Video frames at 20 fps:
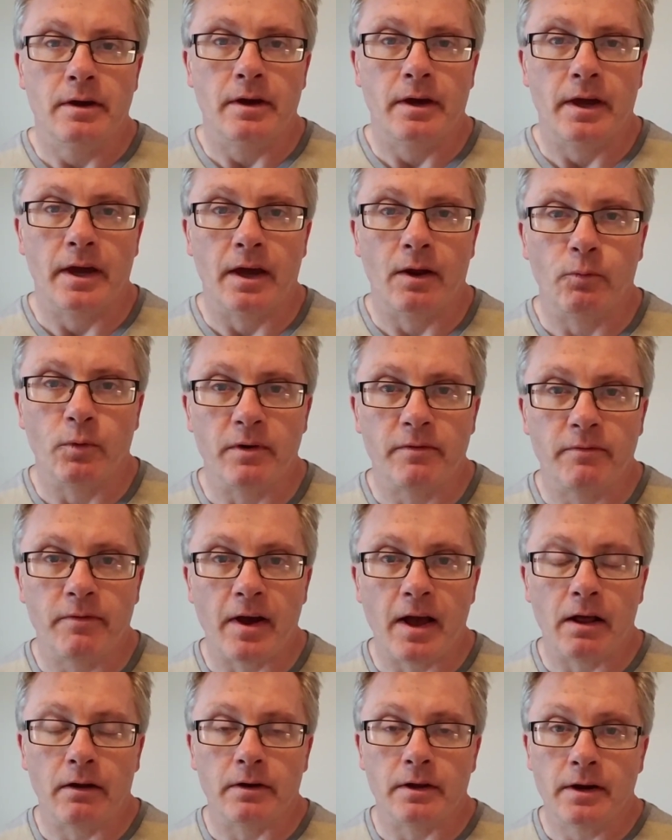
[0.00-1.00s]
And we
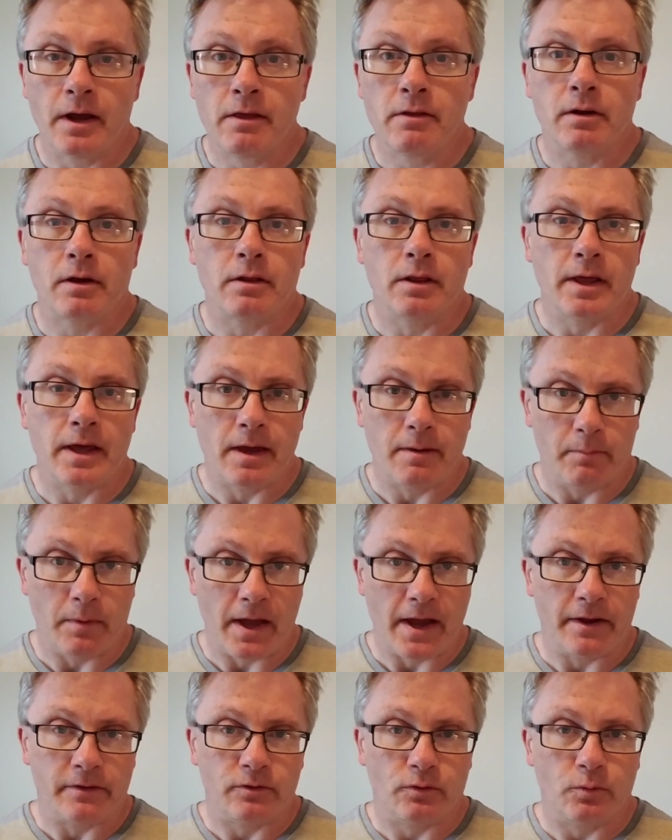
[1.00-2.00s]
filed another claim
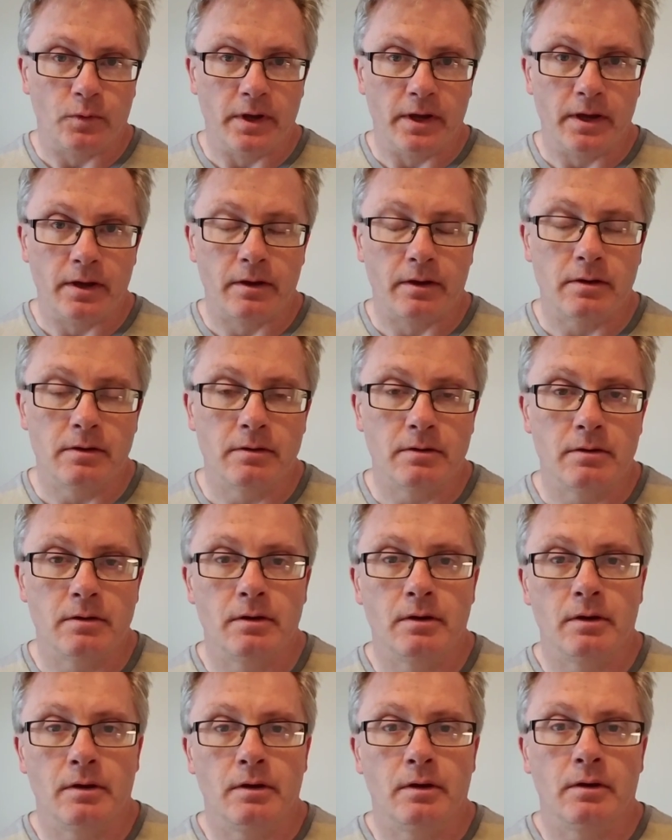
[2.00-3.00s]
last week.
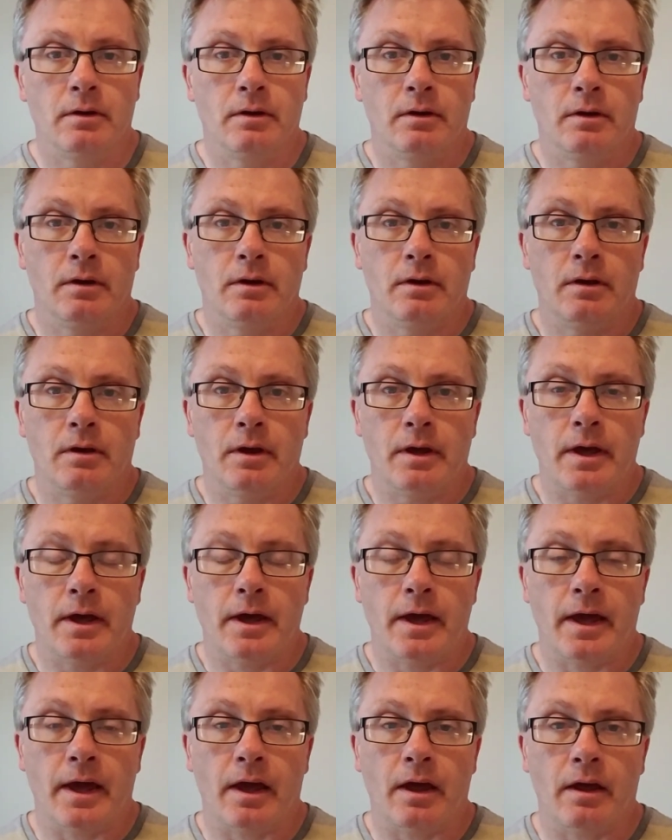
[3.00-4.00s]

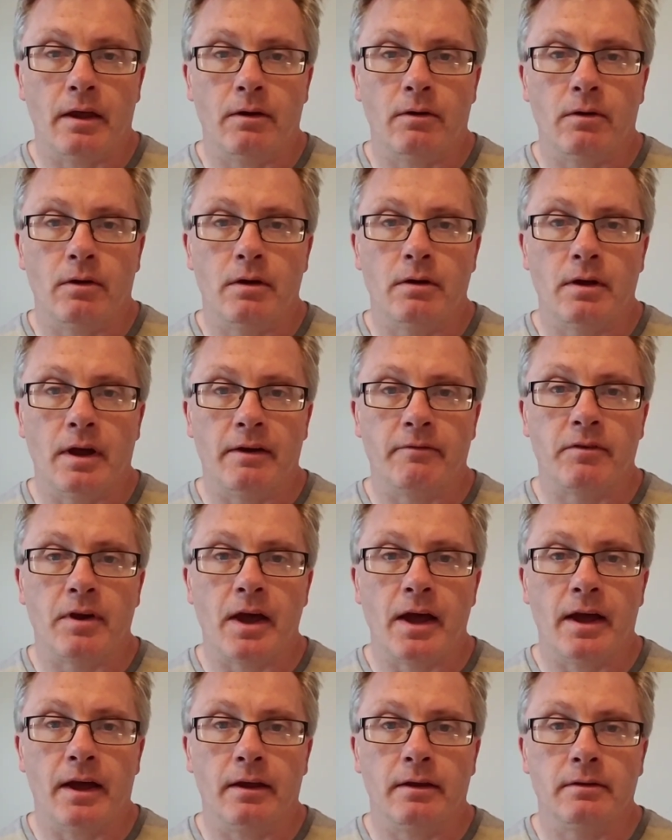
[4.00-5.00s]
And I've
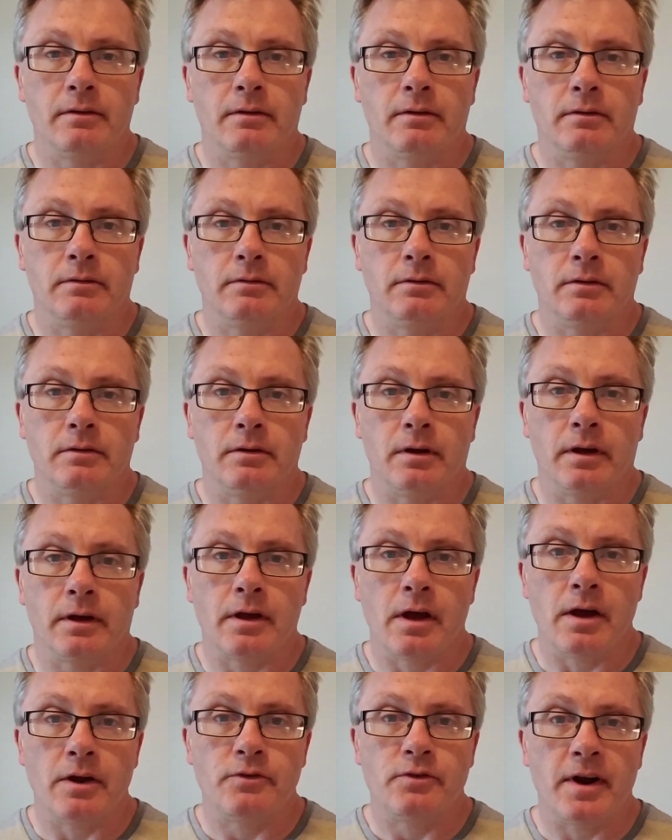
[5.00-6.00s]
got a
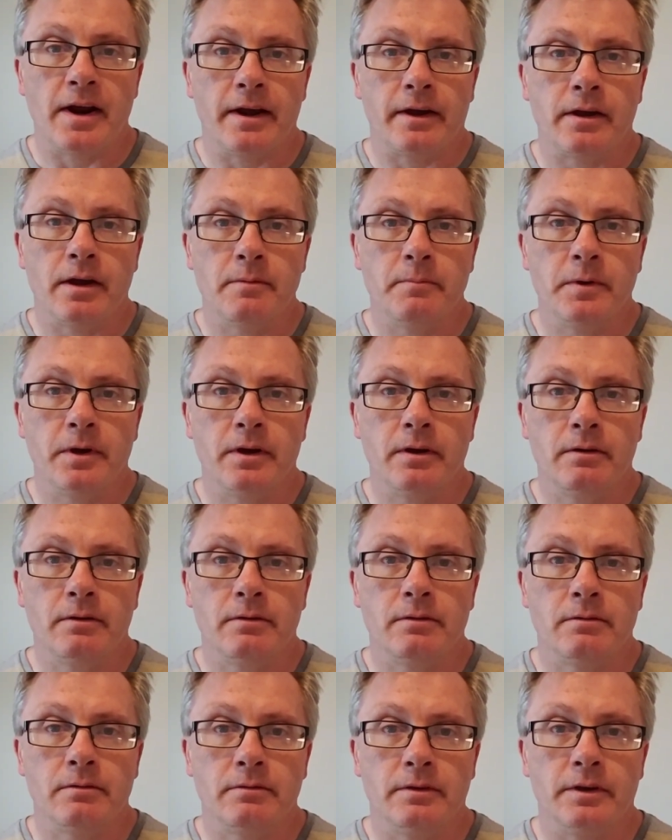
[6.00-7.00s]
contract
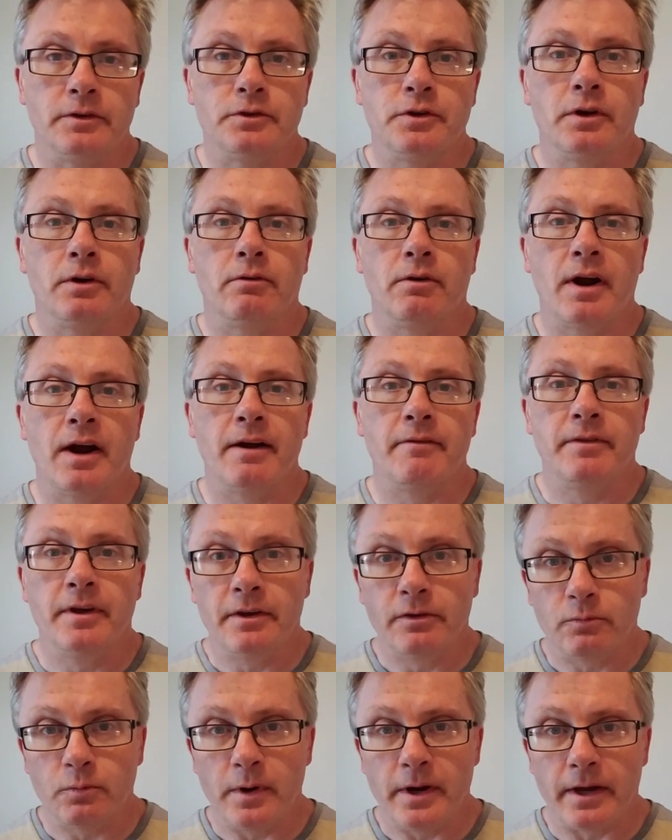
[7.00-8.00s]
coming that should arrive
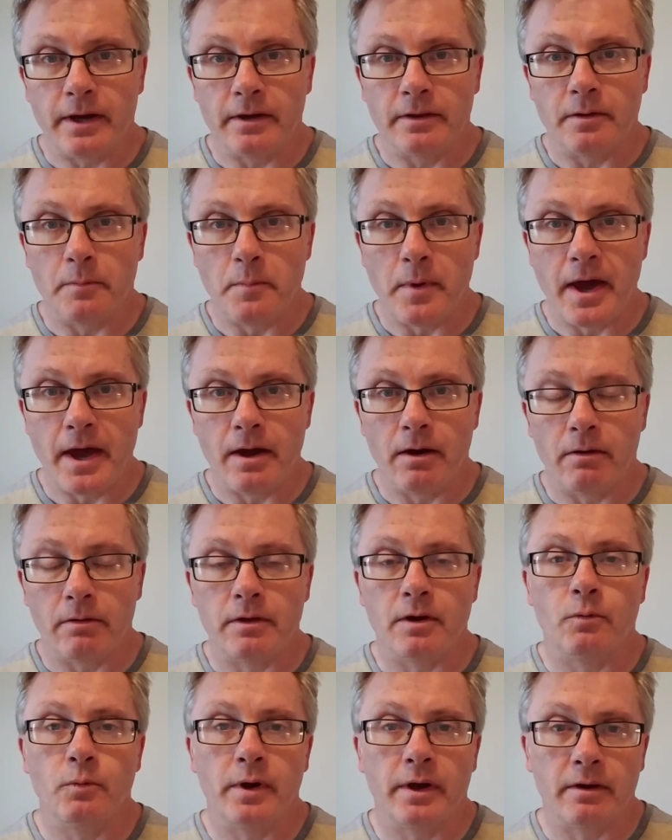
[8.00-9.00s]
this week in the mail
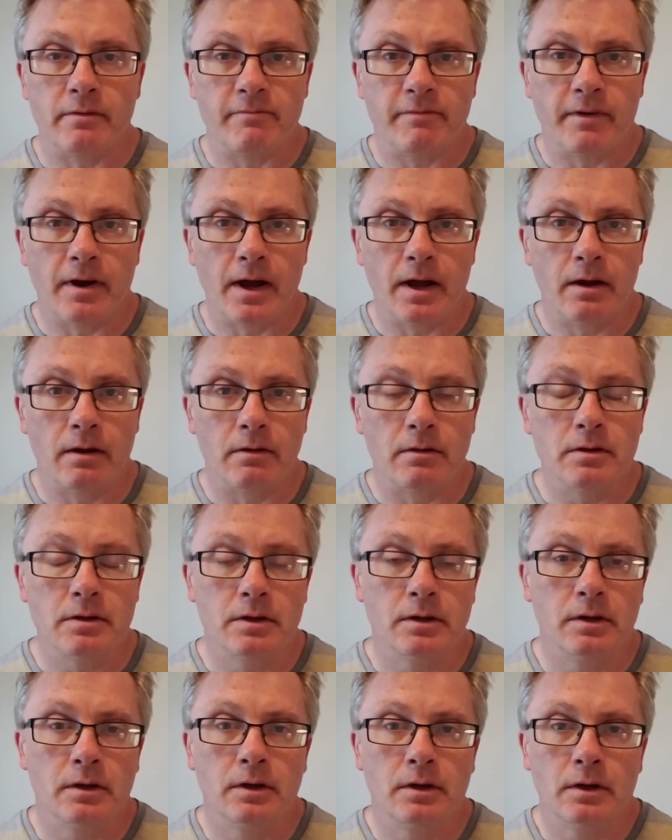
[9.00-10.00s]
that we can file.
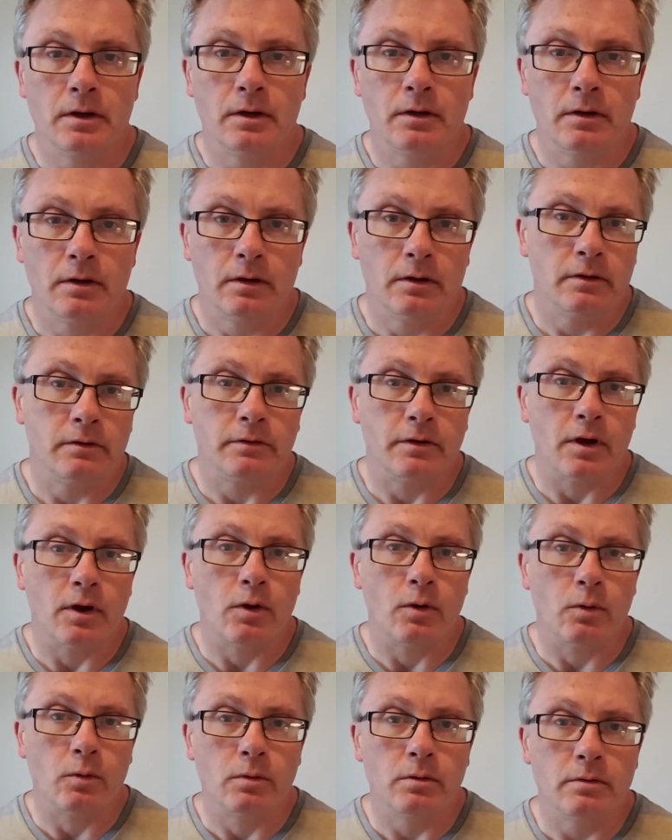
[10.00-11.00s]

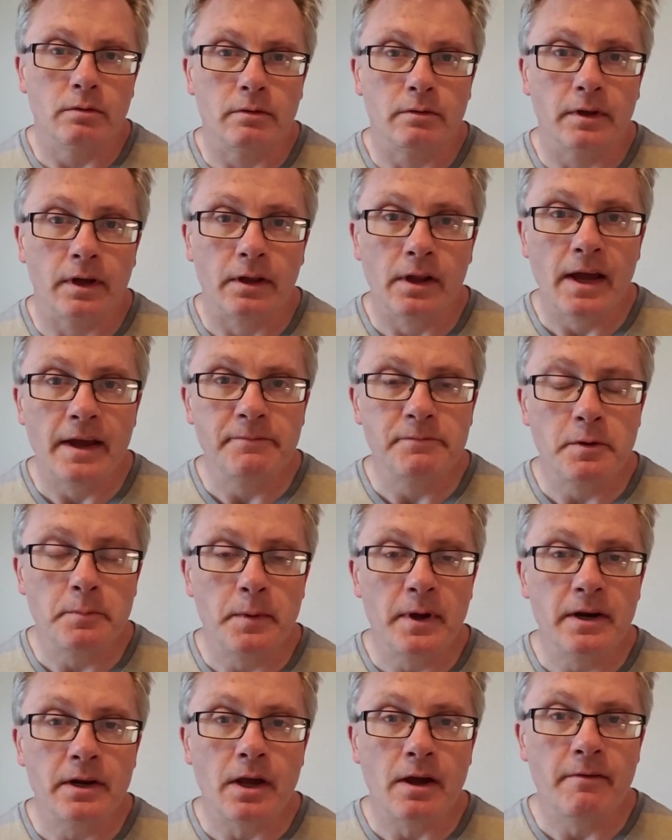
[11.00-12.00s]
So the claims have
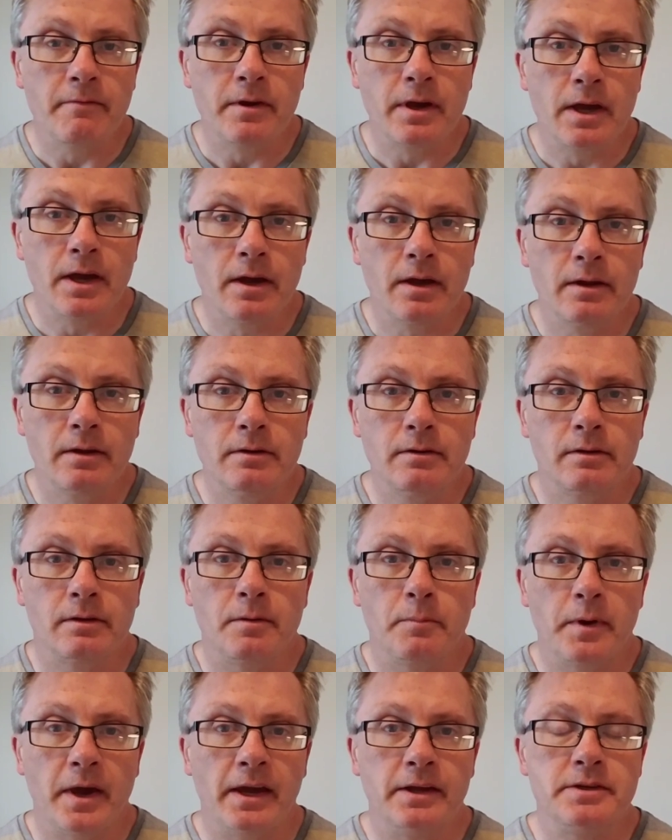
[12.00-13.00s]
been coming in, the
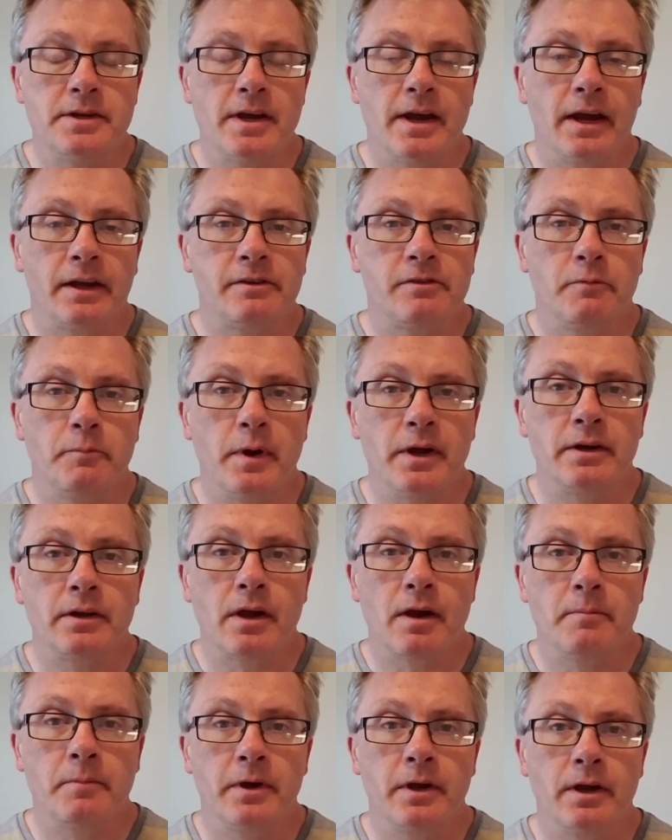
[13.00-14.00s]
paychecks have been
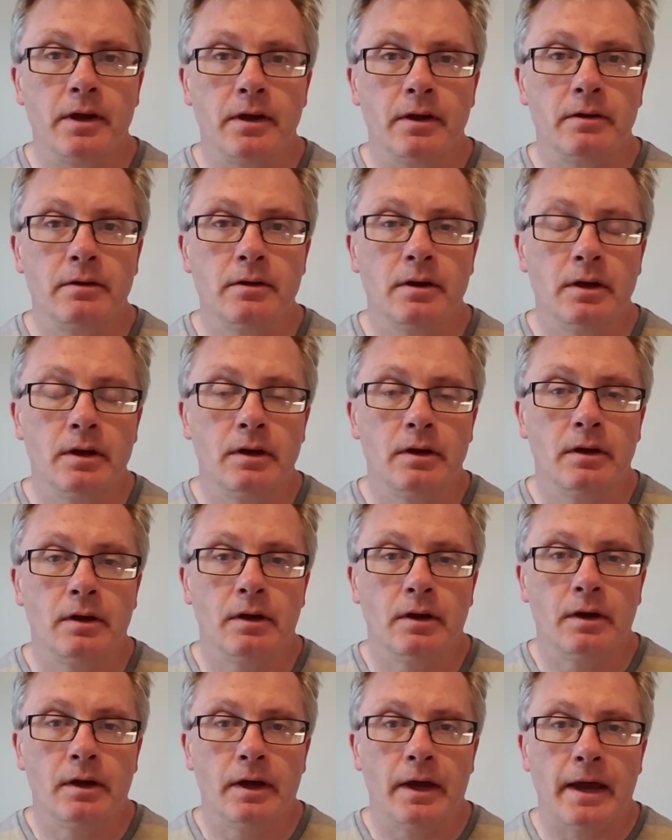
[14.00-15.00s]
coming in,
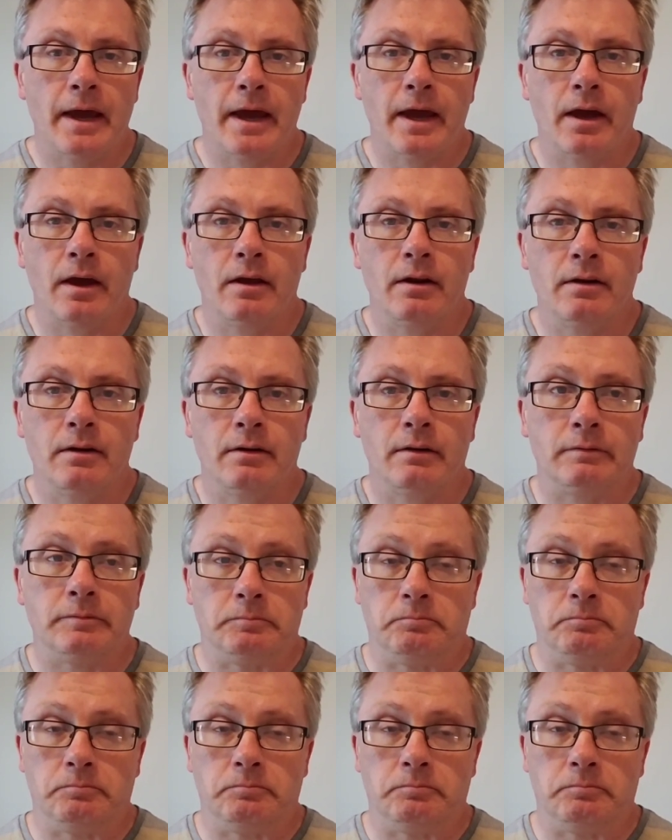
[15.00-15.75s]
and